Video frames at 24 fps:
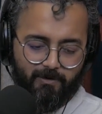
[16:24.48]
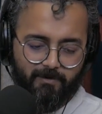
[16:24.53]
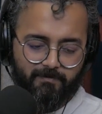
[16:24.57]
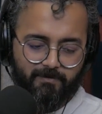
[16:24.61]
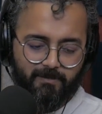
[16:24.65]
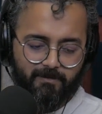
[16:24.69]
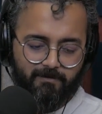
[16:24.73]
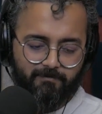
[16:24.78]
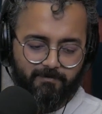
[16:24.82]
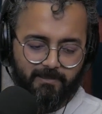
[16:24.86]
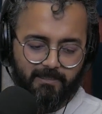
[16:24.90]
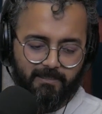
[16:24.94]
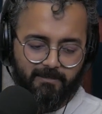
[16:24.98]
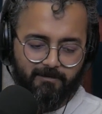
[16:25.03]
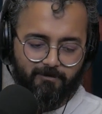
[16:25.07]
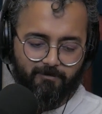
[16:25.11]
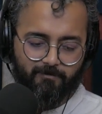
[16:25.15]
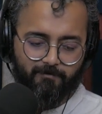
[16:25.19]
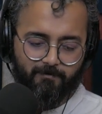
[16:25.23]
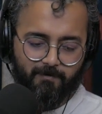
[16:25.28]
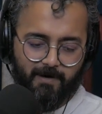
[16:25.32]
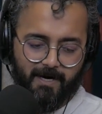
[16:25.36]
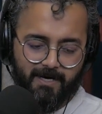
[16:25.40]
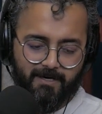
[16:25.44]
However, we
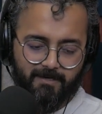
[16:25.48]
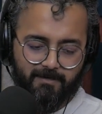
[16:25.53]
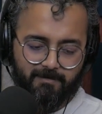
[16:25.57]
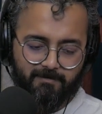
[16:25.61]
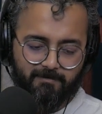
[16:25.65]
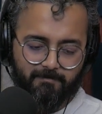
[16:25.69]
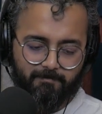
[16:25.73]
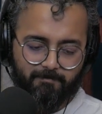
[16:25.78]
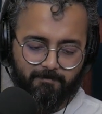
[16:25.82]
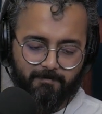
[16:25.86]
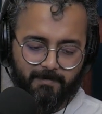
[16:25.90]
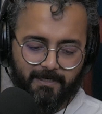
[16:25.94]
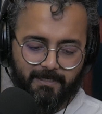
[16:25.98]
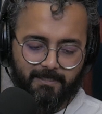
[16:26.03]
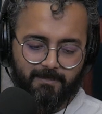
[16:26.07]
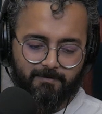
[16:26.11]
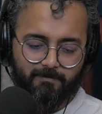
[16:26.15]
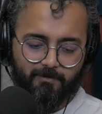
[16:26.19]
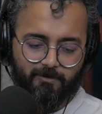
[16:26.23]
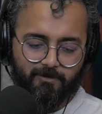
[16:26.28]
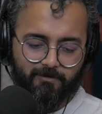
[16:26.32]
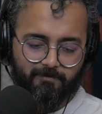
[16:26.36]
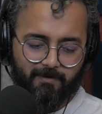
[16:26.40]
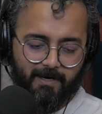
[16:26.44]
need to find
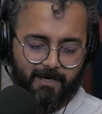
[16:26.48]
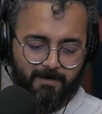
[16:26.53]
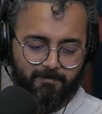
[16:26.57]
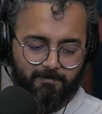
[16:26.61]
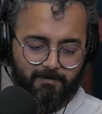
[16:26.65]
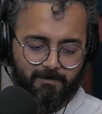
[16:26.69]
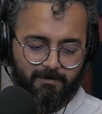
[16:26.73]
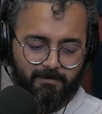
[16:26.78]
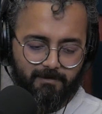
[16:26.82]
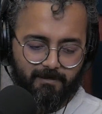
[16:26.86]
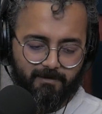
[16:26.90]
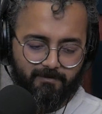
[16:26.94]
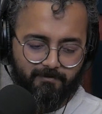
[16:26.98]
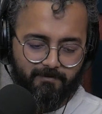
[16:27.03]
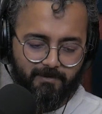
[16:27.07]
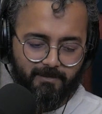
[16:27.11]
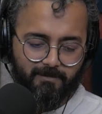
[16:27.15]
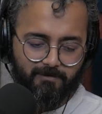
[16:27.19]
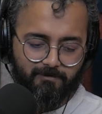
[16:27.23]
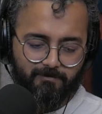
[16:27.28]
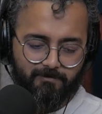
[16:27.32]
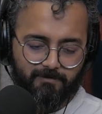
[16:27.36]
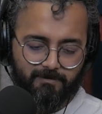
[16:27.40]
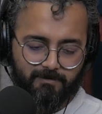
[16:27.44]
many more viable
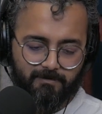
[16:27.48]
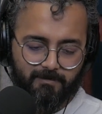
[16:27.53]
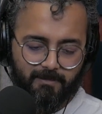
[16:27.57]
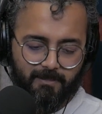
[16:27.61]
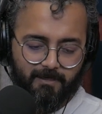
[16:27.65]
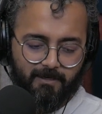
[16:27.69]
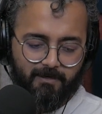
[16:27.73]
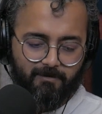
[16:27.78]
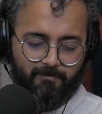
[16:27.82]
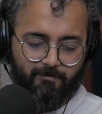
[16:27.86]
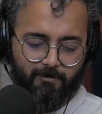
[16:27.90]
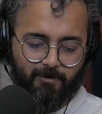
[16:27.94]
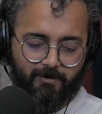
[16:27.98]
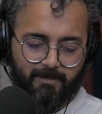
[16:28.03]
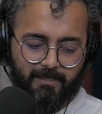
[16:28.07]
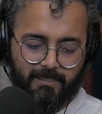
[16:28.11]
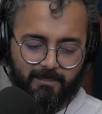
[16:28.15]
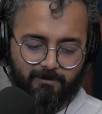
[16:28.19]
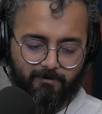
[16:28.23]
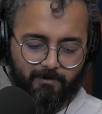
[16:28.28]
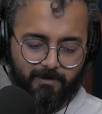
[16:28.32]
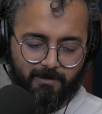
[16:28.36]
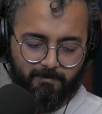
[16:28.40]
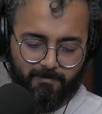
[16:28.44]
avenues for
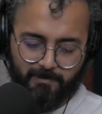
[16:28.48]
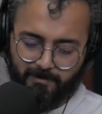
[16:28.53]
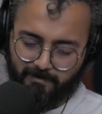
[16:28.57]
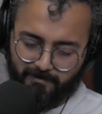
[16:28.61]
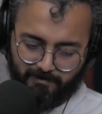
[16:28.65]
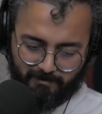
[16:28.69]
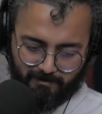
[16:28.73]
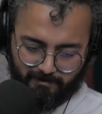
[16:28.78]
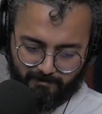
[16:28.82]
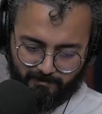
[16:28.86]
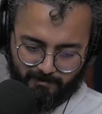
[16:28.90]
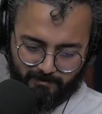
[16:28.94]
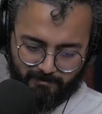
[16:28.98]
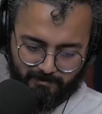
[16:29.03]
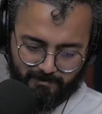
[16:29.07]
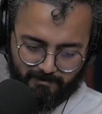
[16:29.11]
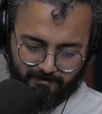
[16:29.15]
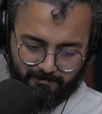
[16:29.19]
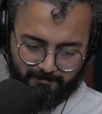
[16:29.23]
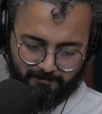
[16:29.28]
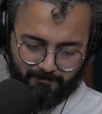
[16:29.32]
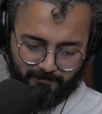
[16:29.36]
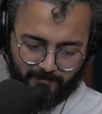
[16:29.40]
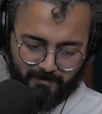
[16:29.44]
equitable
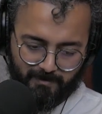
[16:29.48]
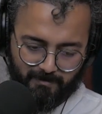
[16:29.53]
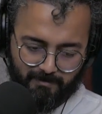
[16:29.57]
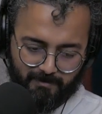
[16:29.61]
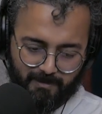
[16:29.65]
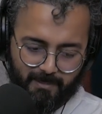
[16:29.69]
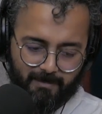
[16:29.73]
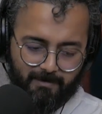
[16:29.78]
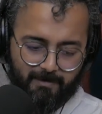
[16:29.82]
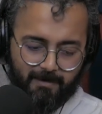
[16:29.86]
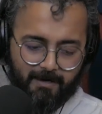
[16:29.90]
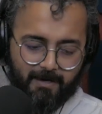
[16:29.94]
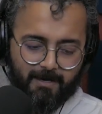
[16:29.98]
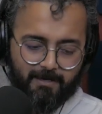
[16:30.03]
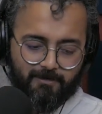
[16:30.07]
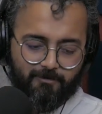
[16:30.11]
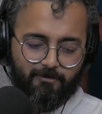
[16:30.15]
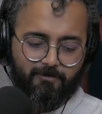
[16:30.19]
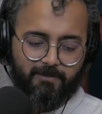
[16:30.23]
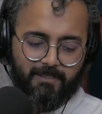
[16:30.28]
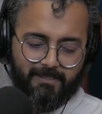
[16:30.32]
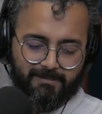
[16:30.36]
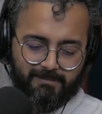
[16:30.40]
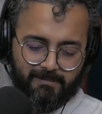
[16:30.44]
distribution. Right.
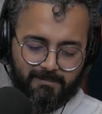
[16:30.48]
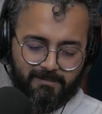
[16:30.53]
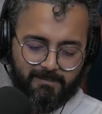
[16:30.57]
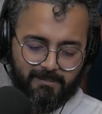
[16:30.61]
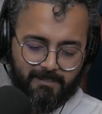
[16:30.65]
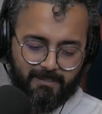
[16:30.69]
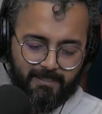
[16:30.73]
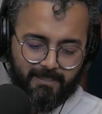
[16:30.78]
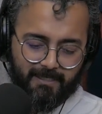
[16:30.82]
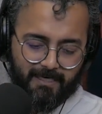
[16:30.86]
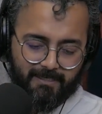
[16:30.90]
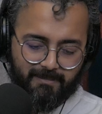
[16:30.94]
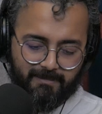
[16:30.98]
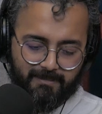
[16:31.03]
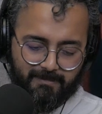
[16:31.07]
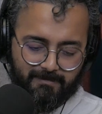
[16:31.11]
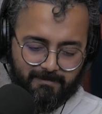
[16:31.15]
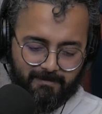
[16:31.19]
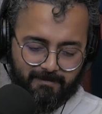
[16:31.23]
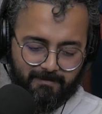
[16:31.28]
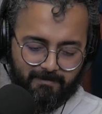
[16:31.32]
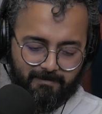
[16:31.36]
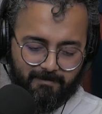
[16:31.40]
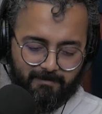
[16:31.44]
So essentially, and
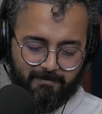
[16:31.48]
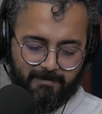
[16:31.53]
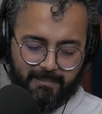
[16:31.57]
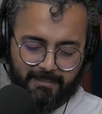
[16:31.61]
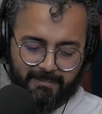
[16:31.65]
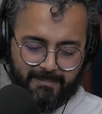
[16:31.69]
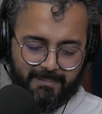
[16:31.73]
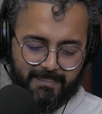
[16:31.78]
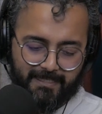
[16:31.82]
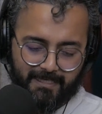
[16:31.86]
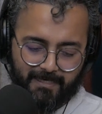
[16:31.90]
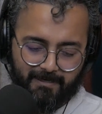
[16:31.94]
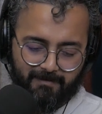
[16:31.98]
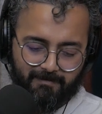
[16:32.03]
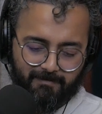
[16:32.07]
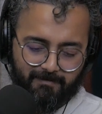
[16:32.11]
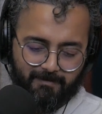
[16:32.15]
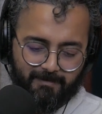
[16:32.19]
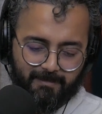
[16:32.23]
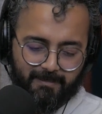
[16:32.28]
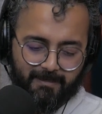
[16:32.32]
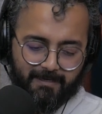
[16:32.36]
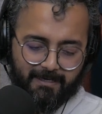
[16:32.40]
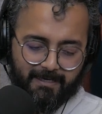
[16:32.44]
they said in the
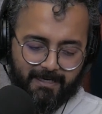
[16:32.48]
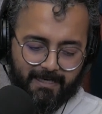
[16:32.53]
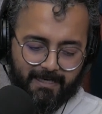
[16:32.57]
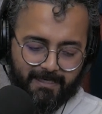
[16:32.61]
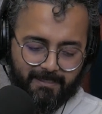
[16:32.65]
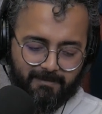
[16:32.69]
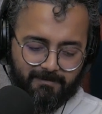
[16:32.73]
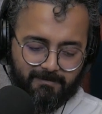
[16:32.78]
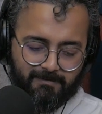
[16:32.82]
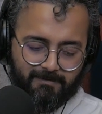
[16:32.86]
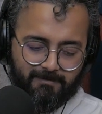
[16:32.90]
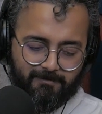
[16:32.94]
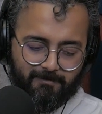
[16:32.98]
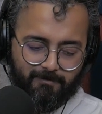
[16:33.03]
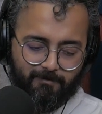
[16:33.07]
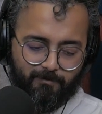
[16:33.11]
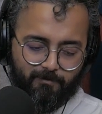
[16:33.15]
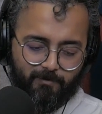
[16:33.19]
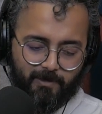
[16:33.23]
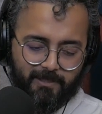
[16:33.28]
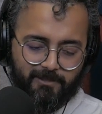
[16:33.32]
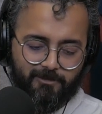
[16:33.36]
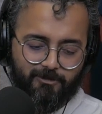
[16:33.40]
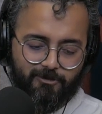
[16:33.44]
end, hence
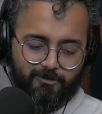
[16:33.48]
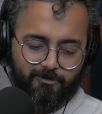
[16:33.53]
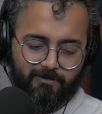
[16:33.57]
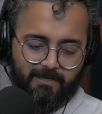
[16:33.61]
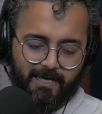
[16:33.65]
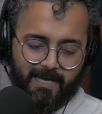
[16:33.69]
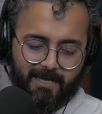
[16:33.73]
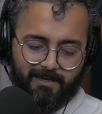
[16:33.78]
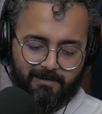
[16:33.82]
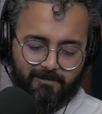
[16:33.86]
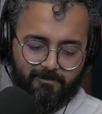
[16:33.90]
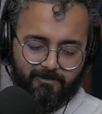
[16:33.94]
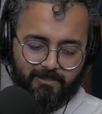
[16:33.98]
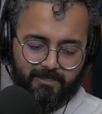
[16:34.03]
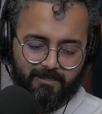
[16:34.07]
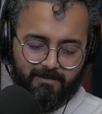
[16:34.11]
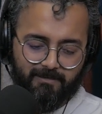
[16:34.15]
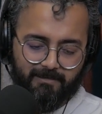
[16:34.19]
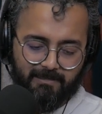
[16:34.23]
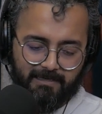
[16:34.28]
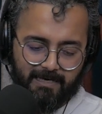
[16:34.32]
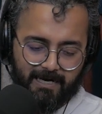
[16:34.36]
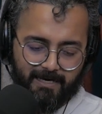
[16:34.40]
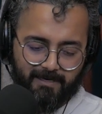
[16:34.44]
one should
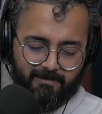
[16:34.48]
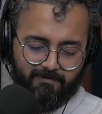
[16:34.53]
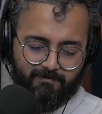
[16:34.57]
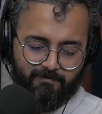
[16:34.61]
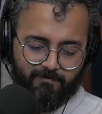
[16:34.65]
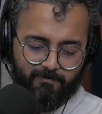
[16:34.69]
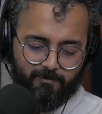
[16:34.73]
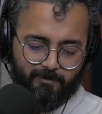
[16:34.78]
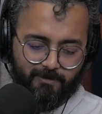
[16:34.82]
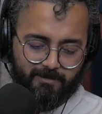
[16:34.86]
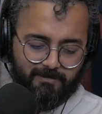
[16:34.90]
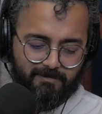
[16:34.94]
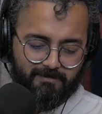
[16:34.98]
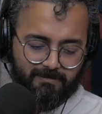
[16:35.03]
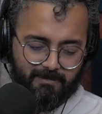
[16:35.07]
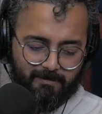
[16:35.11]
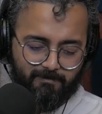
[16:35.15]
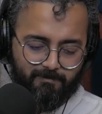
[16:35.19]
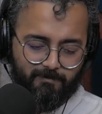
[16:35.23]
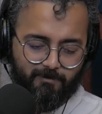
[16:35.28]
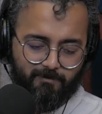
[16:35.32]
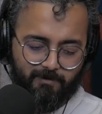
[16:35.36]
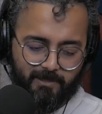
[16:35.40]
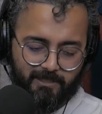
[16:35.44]
allocate time for
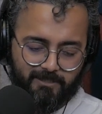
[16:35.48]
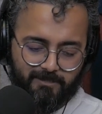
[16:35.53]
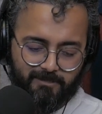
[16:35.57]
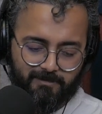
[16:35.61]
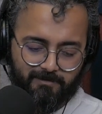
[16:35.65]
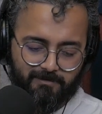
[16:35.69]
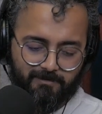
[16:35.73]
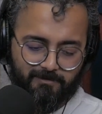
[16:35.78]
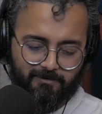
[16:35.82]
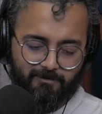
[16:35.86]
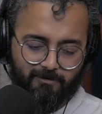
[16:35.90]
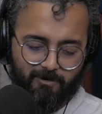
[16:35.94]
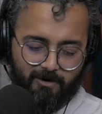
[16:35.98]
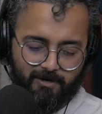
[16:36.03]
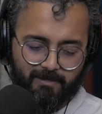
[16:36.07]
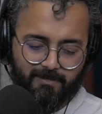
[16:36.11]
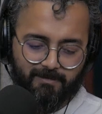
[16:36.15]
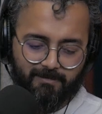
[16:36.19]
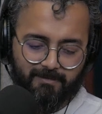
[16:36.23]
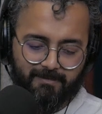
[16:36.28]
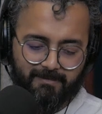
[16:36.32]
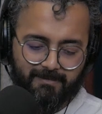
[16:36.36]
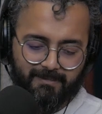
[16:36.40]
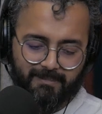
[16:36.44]
some questions
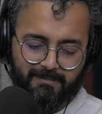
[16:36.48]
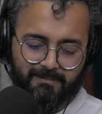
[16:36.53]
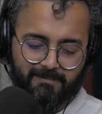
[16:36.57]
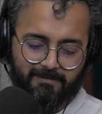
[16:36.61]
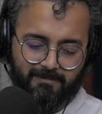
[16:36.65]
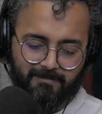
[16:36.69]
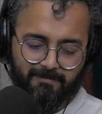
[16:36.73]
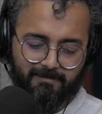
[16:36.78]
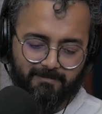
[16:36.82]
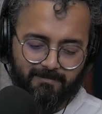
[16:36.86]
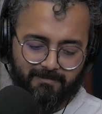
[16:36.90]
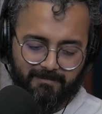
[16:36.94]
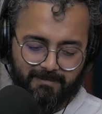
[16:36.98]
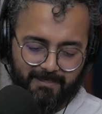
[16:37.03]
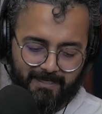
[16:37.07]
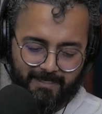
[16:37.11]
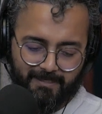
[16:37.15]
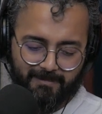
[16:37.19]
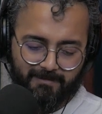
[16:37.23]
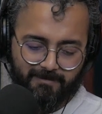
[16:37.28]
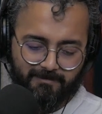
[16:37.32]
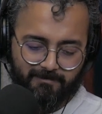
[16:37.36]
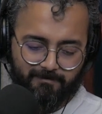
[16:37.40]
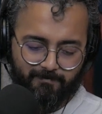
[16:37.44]
not addressed in the
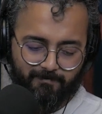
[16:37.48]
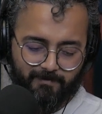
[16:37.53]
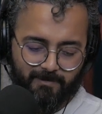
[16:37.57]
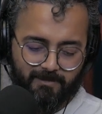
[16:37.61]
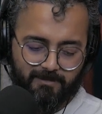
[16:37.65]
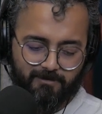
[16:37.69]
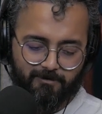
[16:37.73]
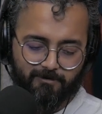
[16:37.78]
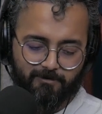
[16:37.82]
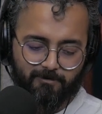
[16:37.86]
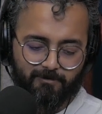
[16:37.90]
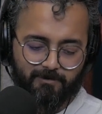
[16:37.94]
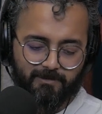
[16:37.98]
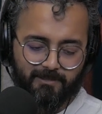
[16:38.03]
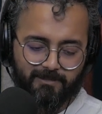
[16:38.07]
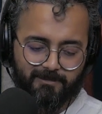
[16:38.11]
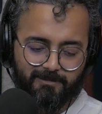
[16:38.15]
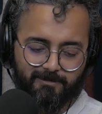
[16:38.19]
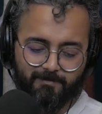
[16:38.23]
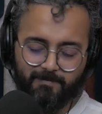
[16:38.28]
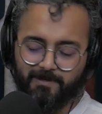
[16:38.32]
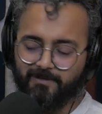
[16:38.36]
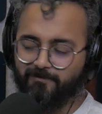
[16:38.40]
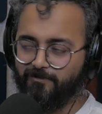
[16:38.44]
text which
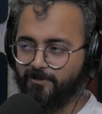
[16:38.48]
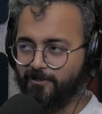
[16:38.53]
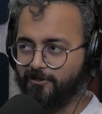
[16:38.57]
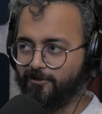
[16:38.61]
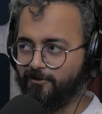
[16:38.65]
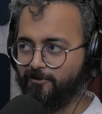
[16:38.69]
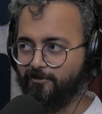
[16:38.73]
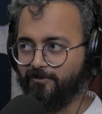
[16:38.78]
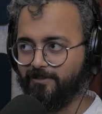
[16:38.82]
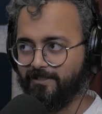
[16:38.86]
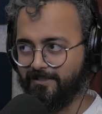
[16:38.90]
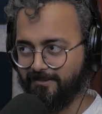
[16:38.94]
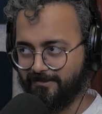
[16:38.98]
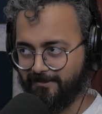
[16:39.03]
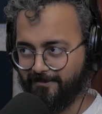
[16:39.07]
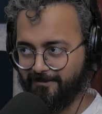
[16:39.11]
students may wish to